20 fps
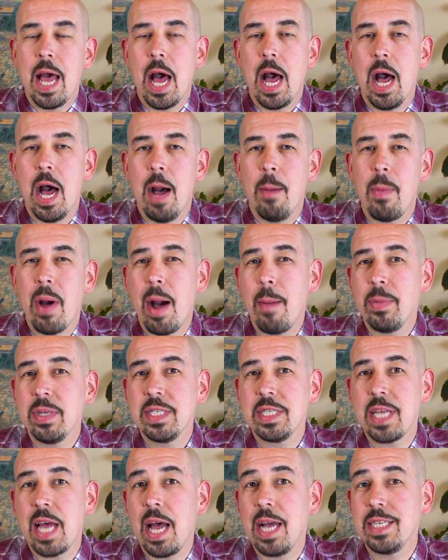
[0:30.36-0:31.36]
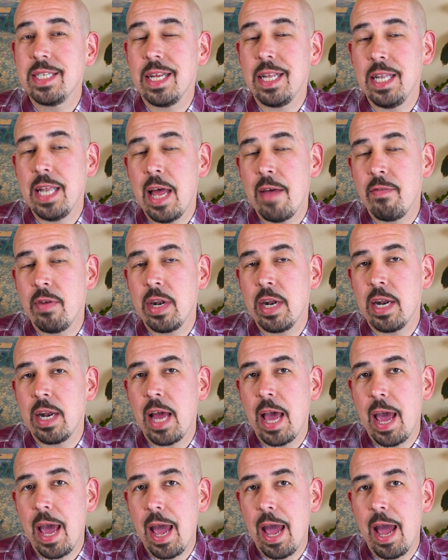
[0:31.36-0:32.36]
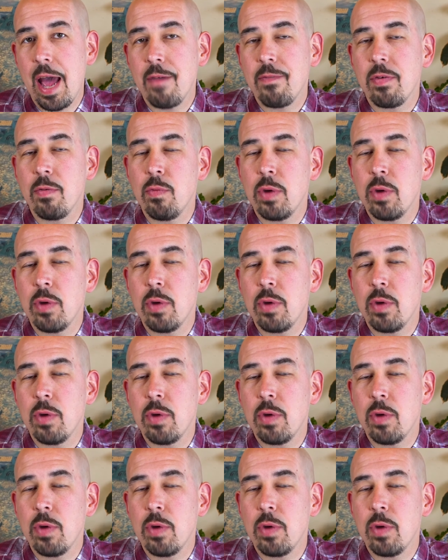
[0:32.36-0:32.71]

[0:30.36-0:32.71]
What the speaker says: I'm a size 11 and a half,